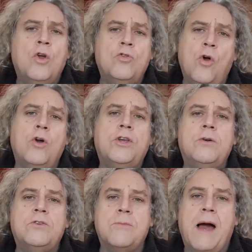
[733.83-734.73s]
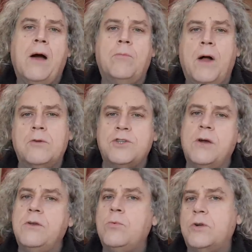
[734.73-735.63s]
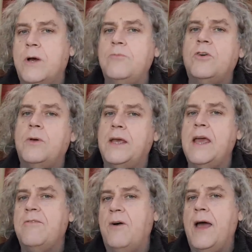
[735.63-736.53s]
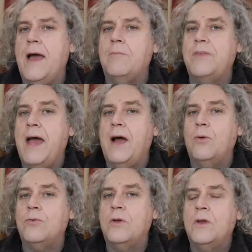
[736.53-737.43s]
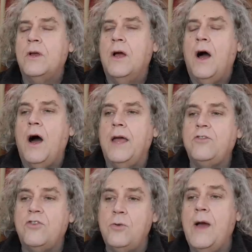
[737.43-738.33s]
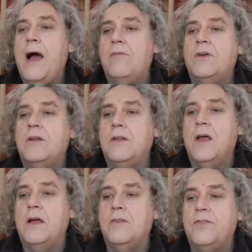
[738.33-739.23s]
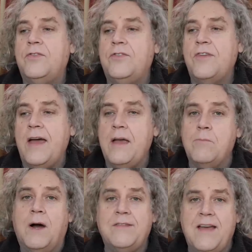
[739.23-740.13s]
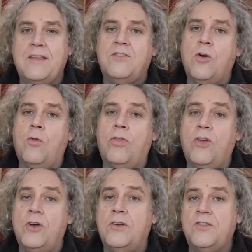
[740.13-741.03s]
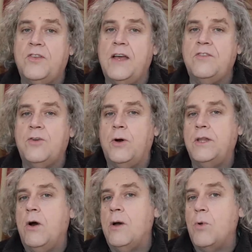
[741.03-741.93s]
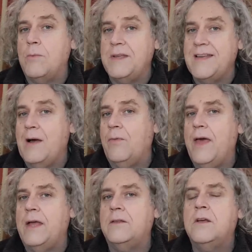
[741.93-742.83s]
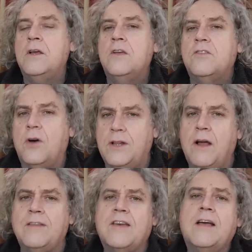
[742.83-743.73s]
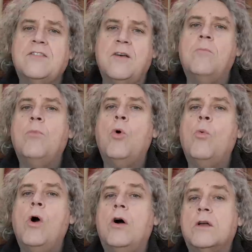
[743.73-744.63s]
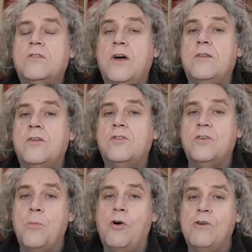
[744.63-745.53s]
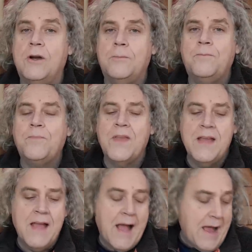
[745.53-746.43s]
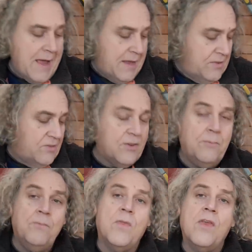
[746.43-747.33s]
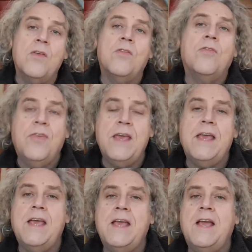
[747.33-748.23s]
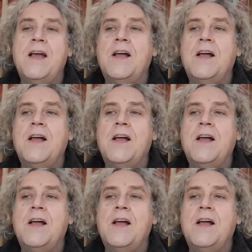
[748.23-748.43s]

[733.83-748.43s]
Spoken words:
Not a huge amount, but I'll show you what I'm doing if I am down. I do have a day at my desk on Thursday, so I know I won't be down then. So I'd like to get some more work done tomorrow. And I